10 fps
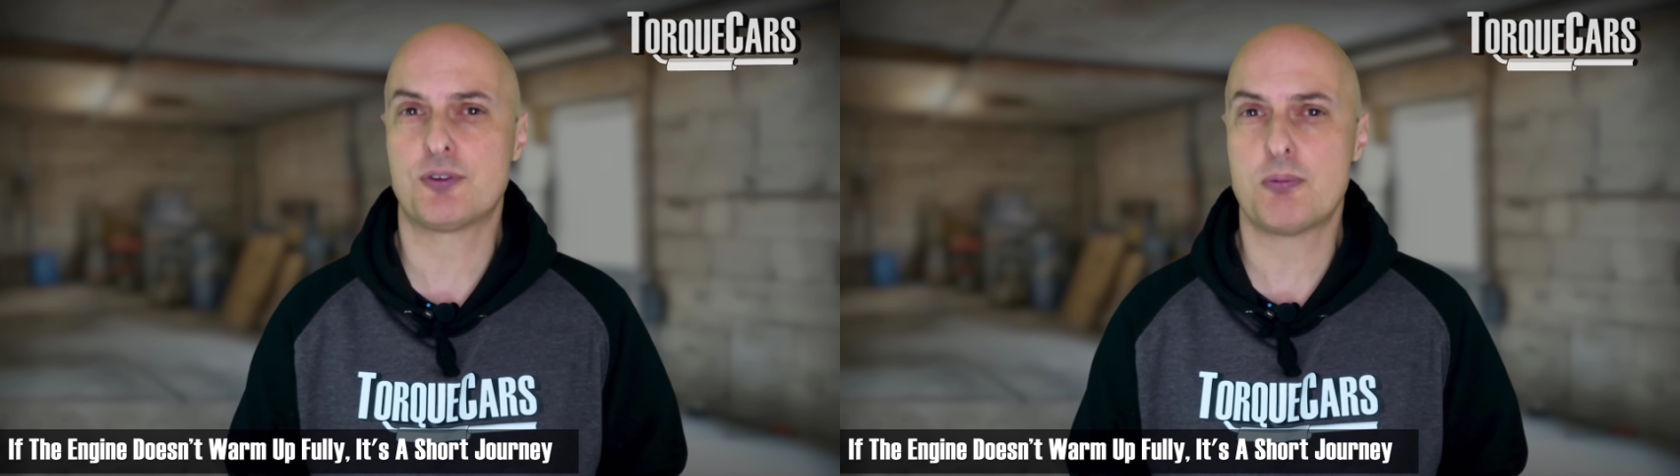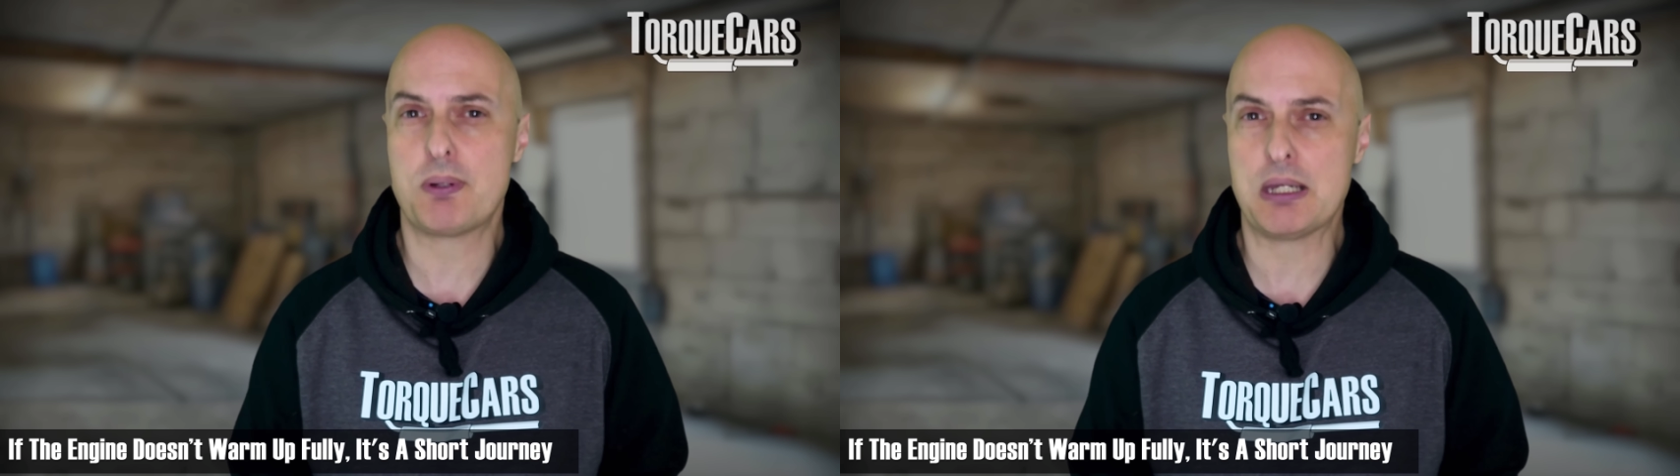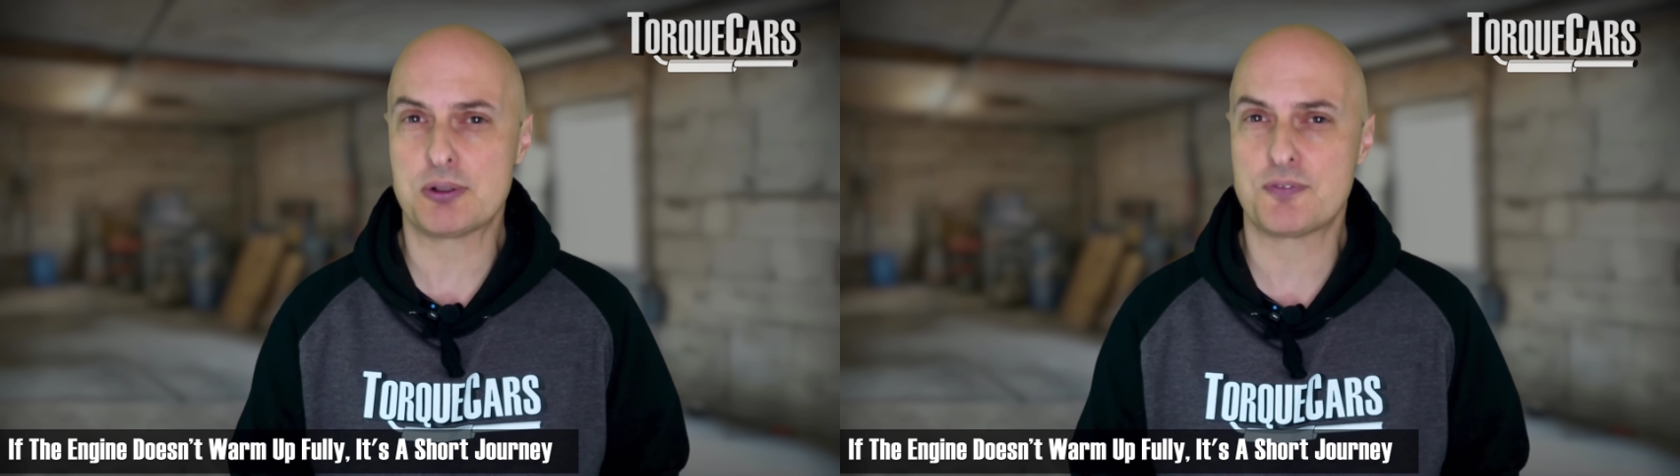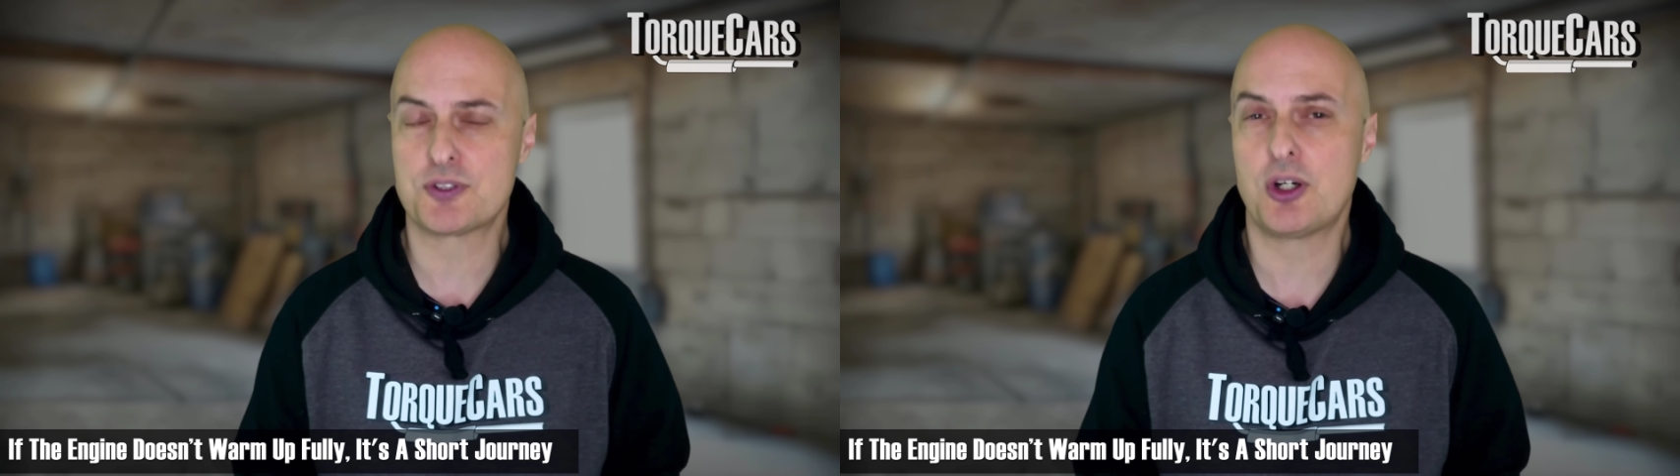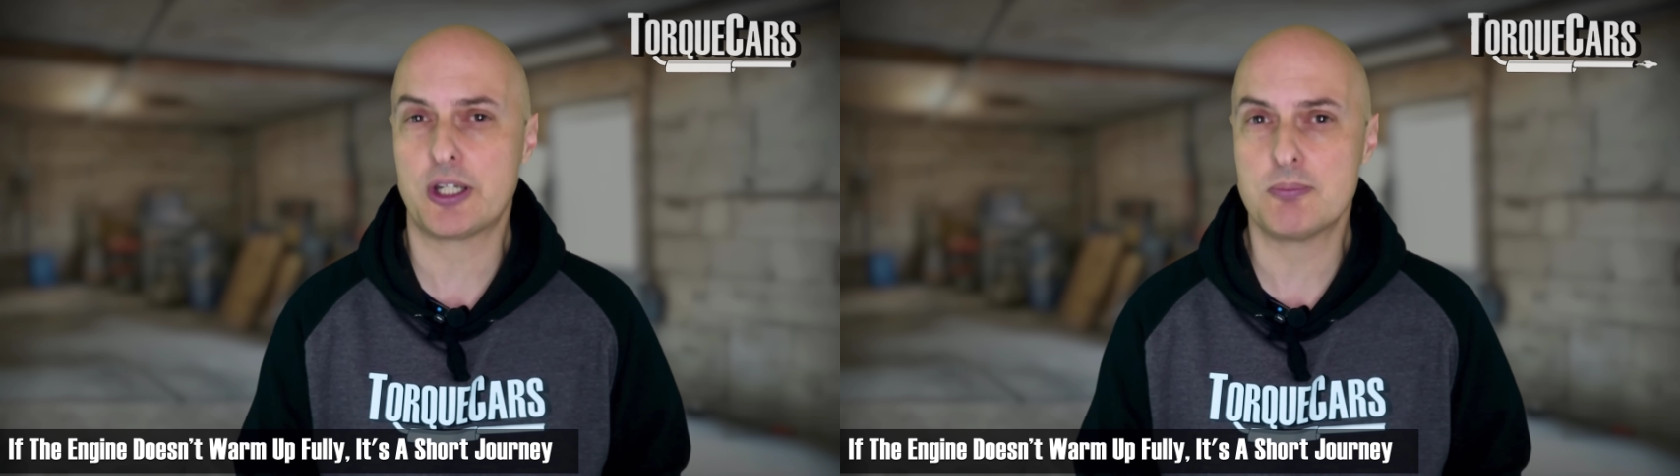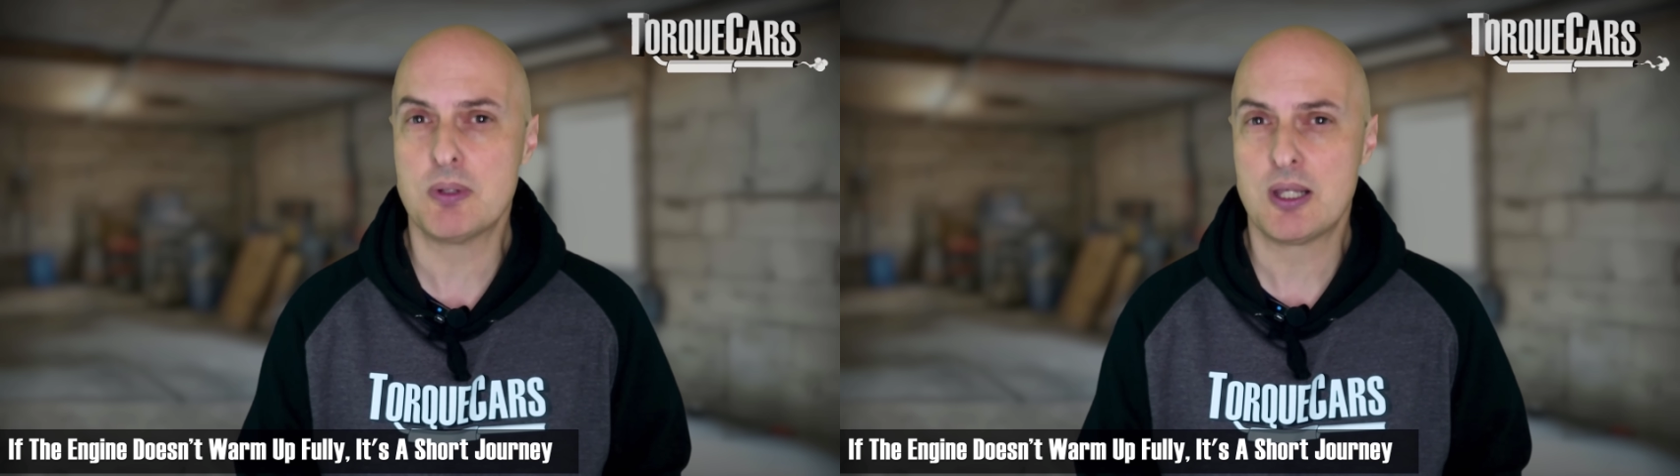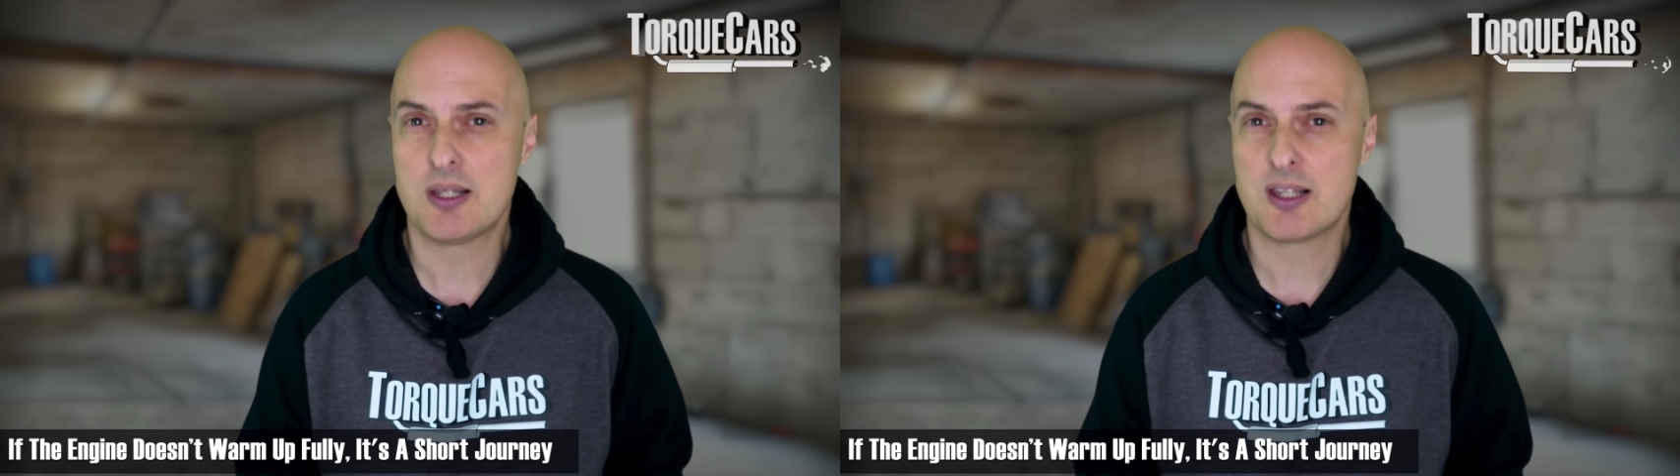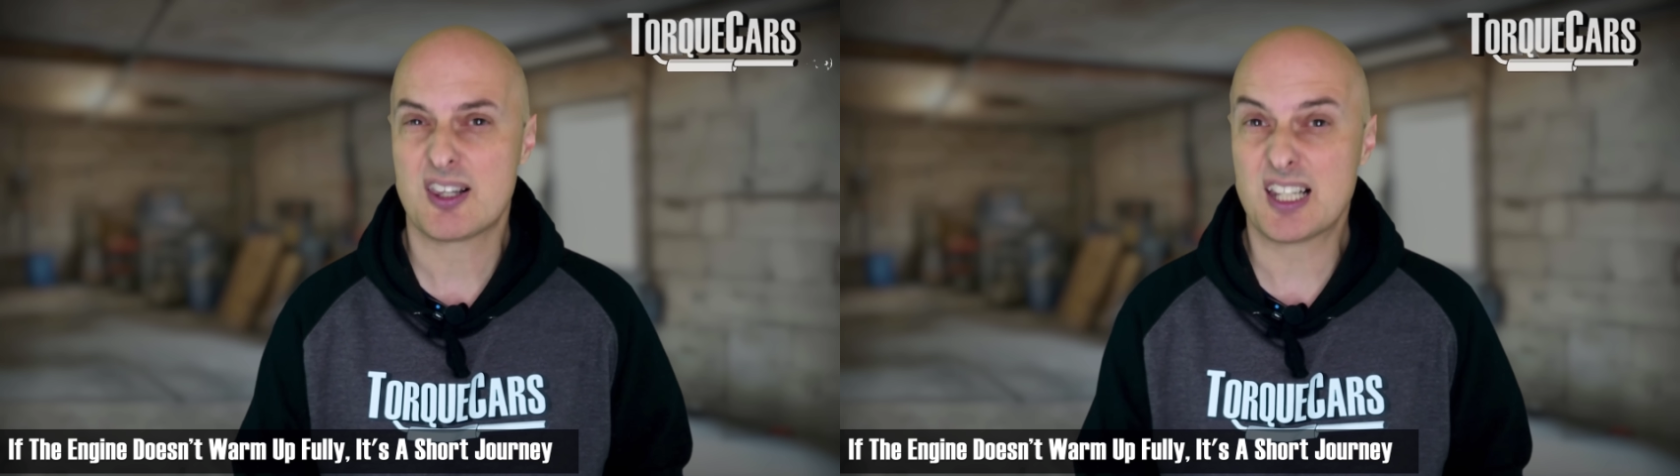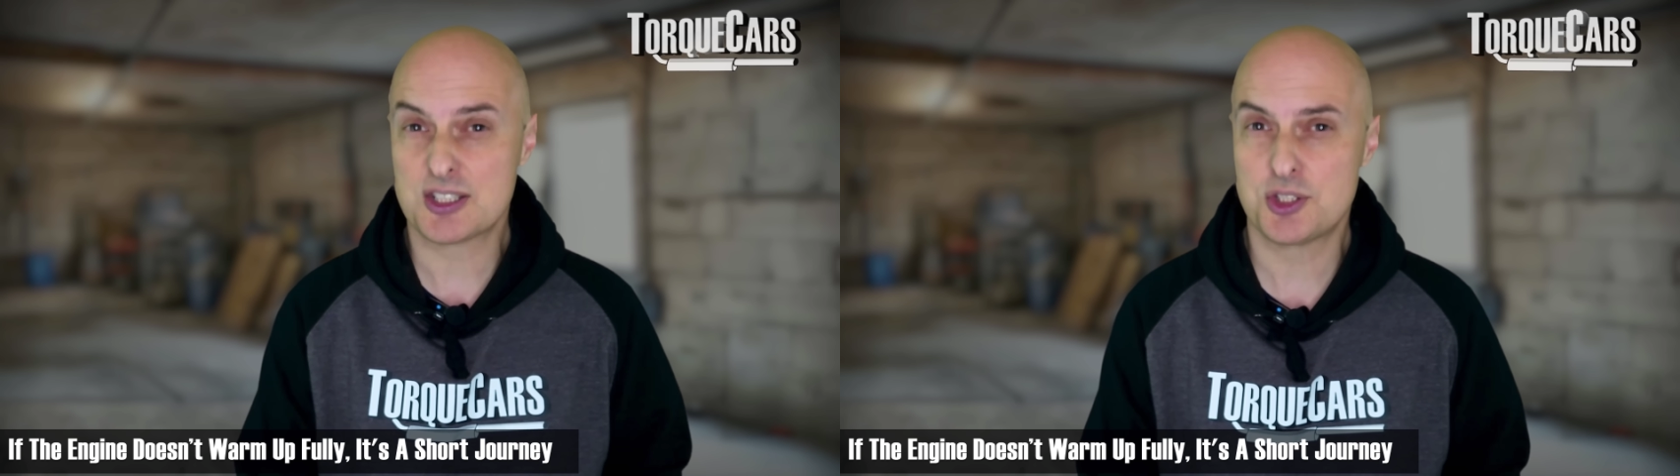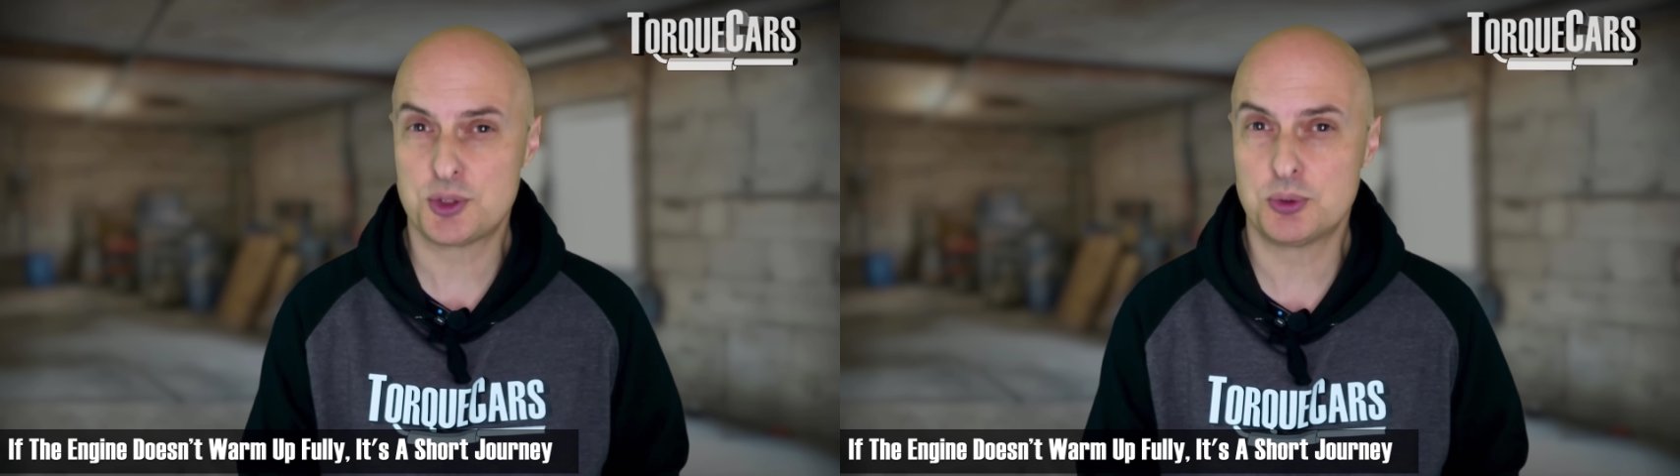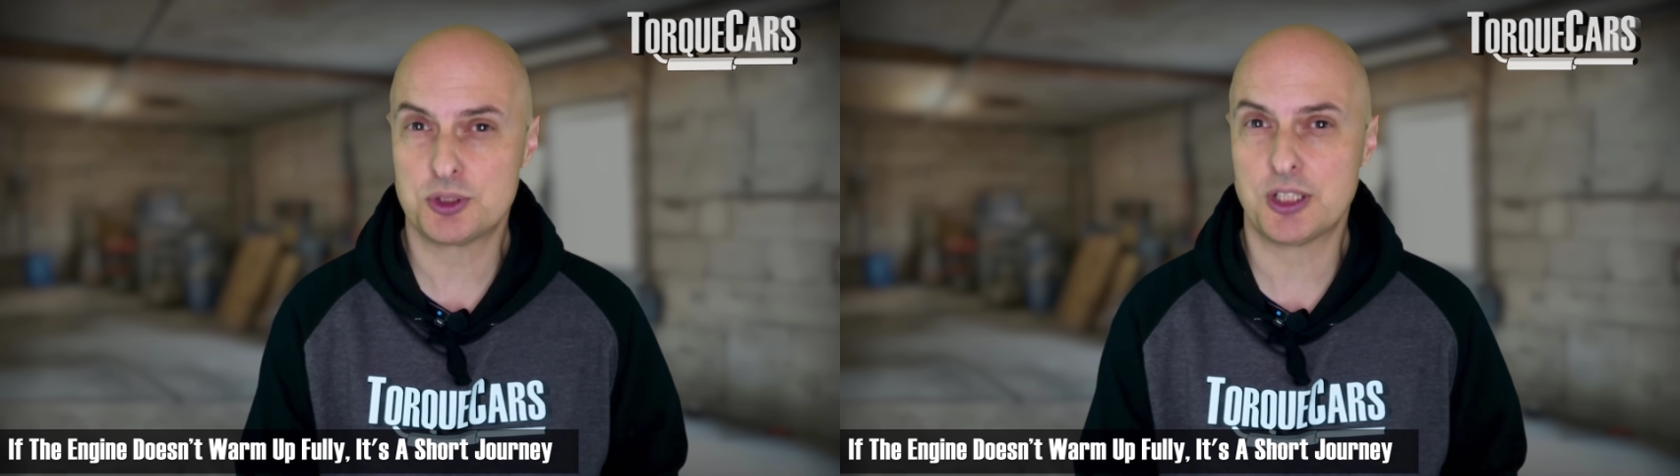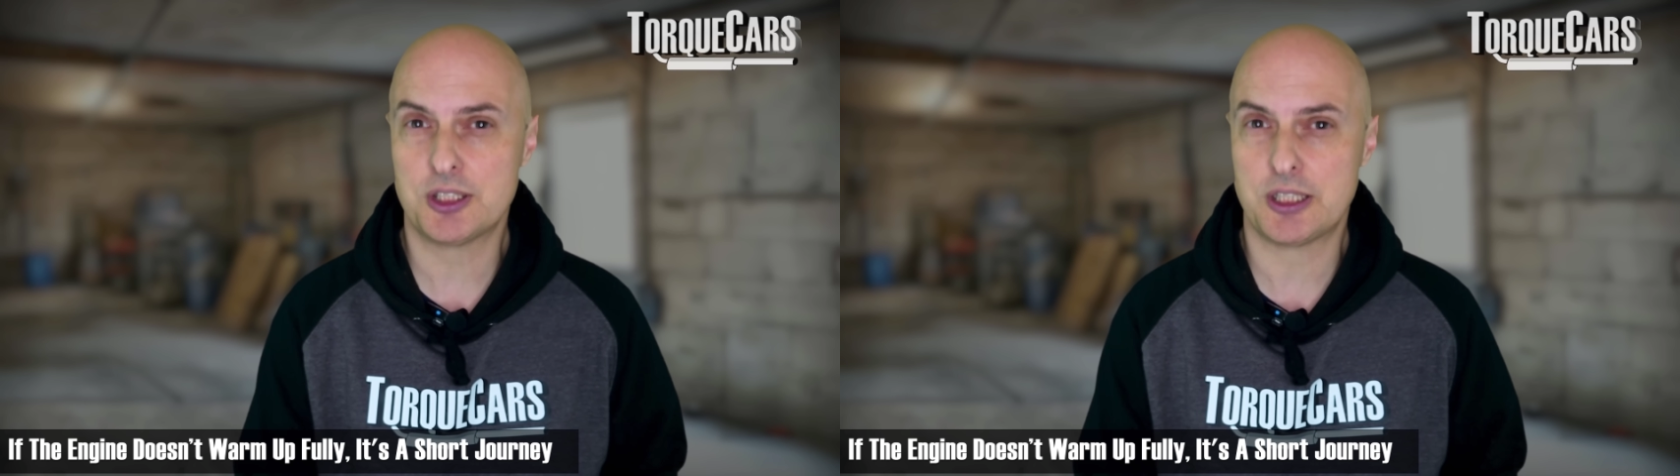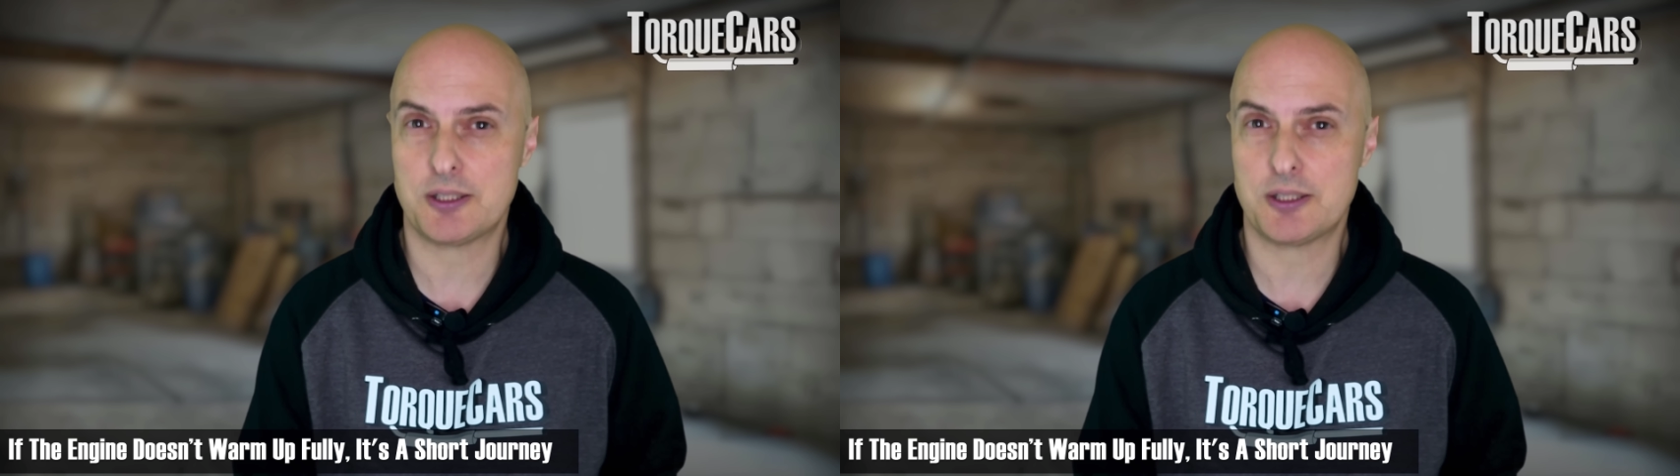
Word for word: a period of time, that's a short journey.